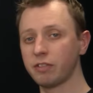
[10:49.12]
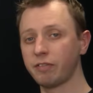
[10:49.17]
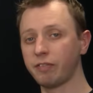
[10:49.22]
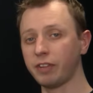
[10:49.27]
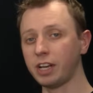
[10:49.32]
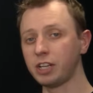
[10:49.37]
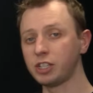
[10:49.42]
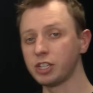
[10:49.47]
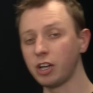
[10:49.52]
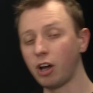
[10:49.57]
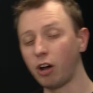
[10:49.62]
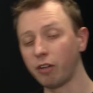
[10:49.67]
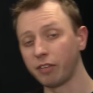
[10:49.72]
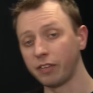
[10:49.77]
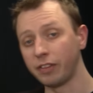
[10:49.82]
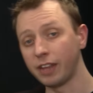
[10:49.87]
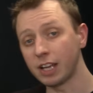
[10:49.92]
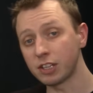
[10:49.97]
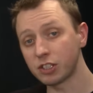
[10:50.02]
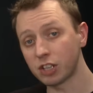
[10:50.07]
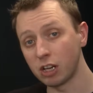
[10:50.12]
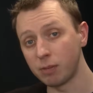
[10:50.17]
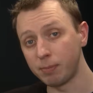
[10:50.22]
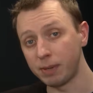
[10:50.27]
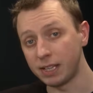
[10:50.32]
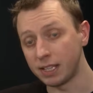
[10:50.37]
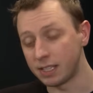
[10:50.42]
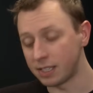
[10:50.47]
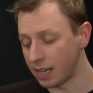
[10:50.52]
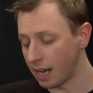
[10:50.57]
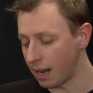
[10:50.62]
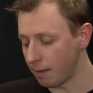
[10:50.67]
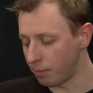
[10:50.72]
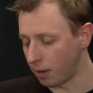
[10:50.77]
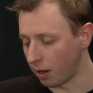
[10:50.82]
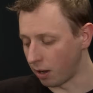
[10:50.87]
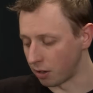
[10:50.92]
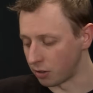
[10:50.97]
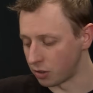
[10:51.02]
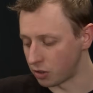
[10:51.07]
to finish it off, and that's going to be the
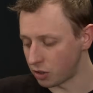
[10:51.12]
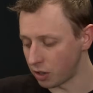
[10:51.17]
tabard.